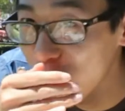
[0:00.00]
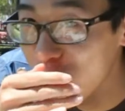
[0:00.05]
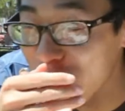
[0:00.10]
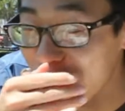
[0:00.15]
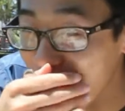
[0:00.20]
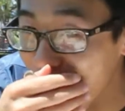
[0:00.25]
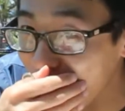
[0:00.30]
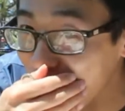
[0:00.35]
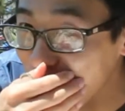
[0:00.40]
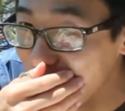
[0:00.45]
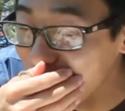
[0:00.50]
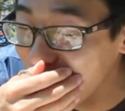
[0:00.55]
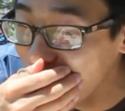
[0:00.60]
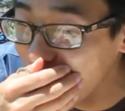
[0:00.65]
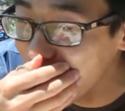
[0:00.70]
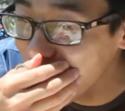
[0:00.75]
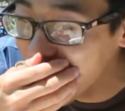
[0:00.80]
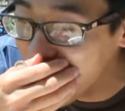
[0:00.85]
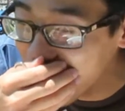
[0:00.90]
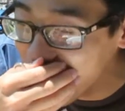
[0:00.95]
So, so
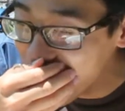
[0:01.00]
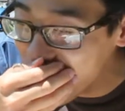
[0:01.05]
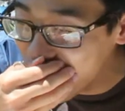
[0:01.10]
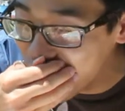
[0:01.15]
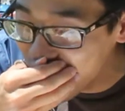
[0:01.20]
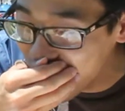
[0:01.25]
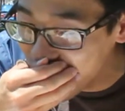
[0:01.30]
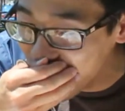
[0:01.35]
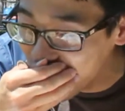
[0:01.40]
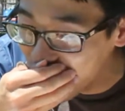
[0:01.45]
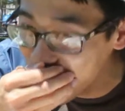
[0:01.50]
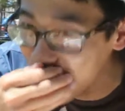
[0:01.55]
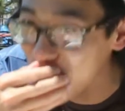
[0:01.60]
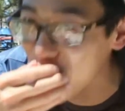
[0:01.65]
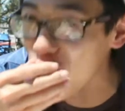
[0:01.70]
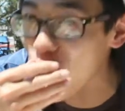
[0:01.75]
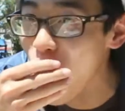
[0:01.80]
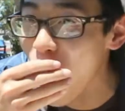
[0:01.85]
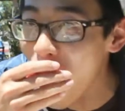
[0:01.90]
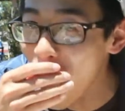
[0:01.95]
delicious.
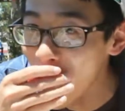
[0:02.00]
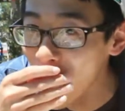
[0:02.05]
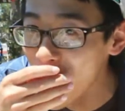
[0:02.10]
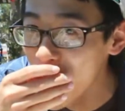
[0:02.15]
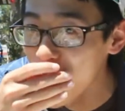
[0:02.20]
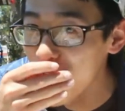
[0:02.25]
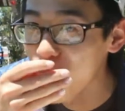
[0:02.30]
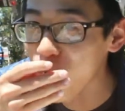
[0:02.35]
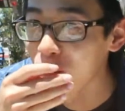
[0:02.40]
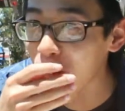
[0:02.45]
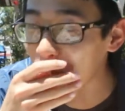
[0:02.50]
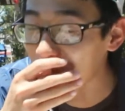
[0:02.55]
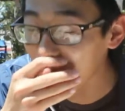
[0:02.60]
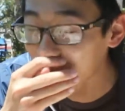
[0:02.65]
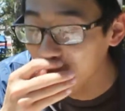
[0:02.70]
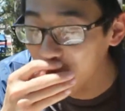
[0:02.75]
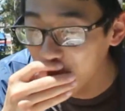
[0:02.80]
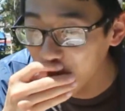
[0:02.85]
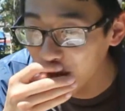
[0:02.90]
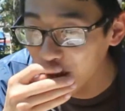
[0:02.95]

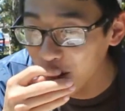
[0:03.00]
Mm-hmm.